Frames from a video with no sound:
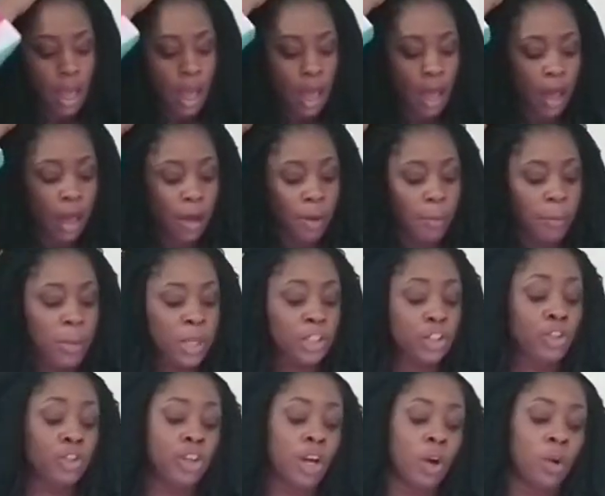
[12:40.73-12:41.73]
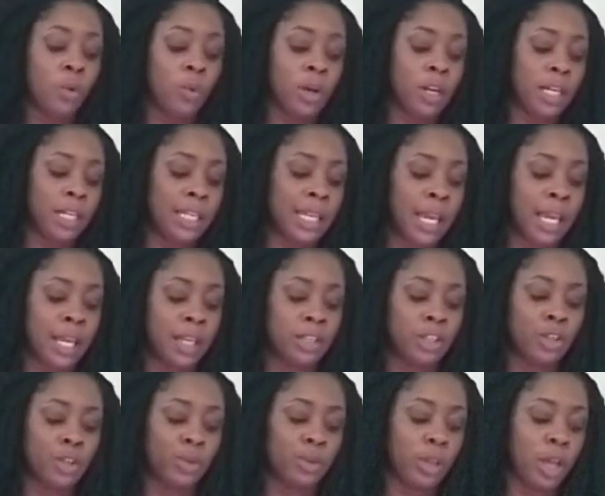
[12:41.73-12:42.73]
But you don't want to date
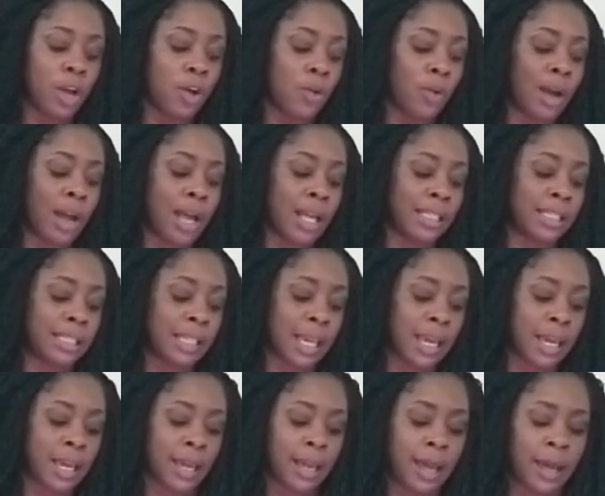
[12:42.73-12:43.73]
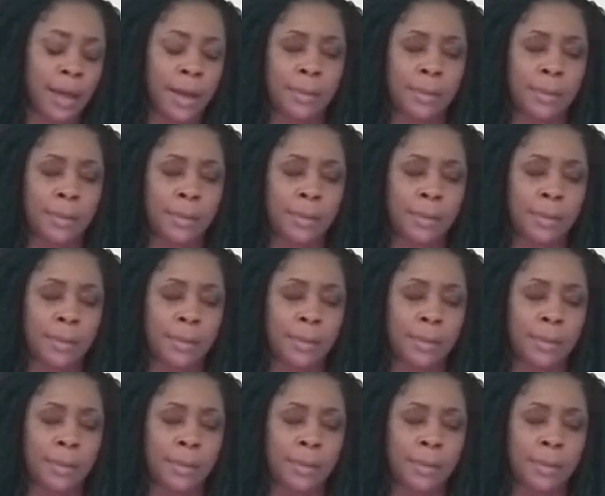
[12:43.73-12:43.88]
too long. I say,